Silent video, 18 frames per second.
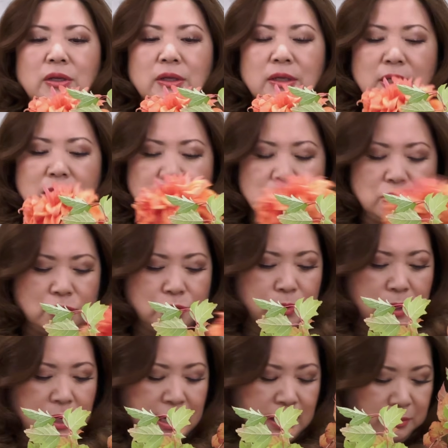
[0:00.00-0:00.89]
it's too
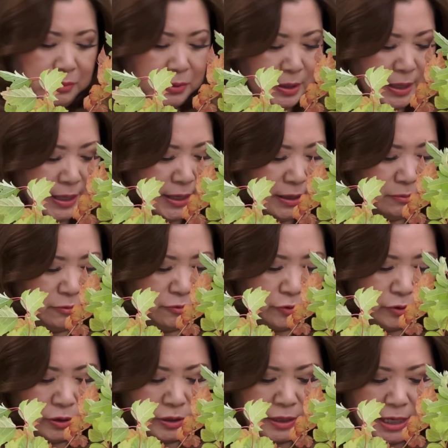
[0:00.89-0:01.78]
hot where I am
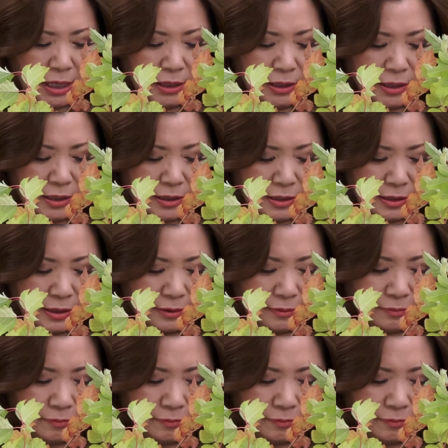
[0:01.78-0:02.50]
for dahlias.